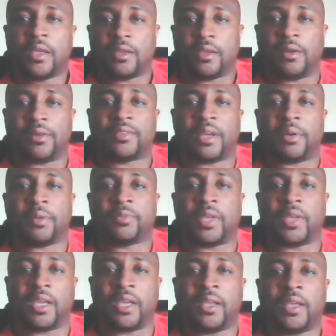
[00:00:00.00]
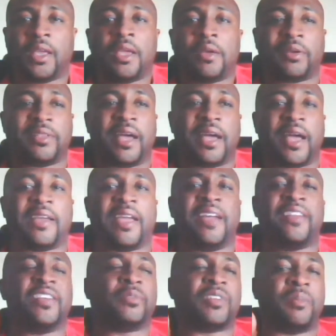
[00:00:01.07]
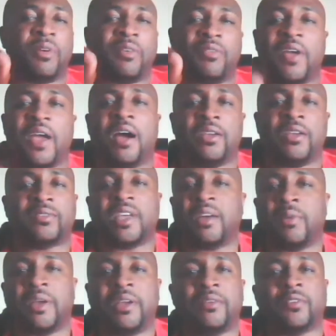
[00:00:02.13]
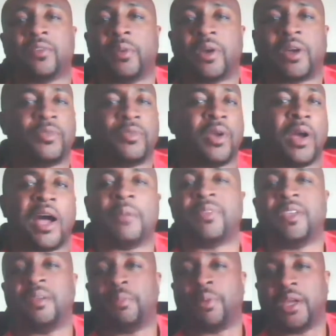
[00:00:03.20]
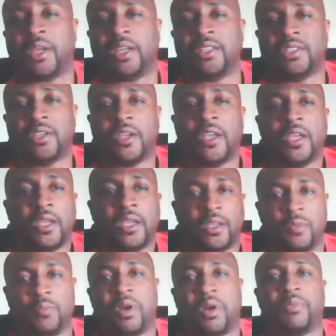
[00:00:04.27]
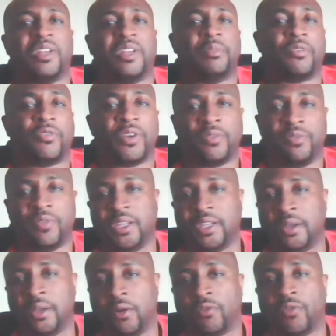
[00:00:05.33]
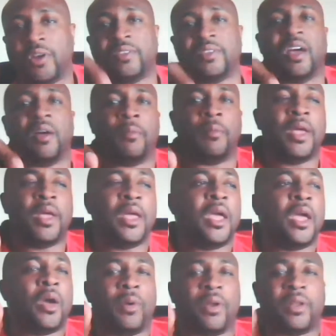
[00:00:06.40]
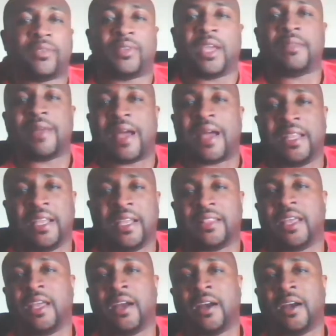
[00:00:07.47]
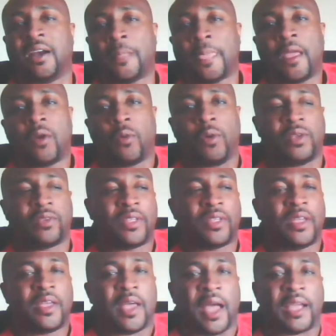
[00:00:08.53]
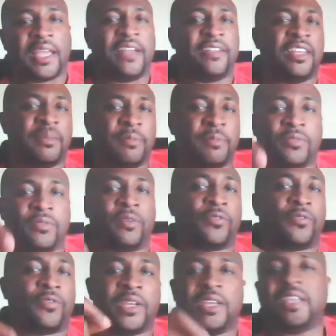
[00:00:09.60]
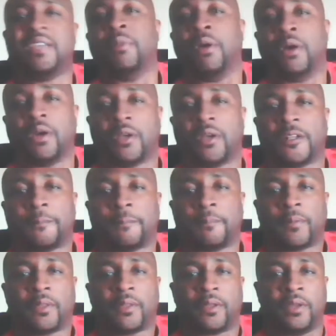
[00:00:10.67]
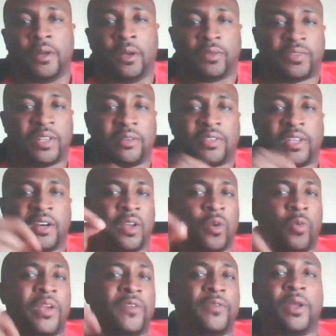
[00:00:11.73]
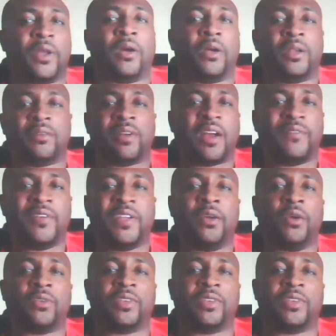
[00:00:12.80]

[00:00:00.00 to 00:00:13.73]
You understand what I'm saying? Because I gave them some of value. Same way when someone comes to your opt-in page, you promise them a free video or free something. But the same thing I did there was I gave them the free ebook, you know, instead of them waiting for the entire video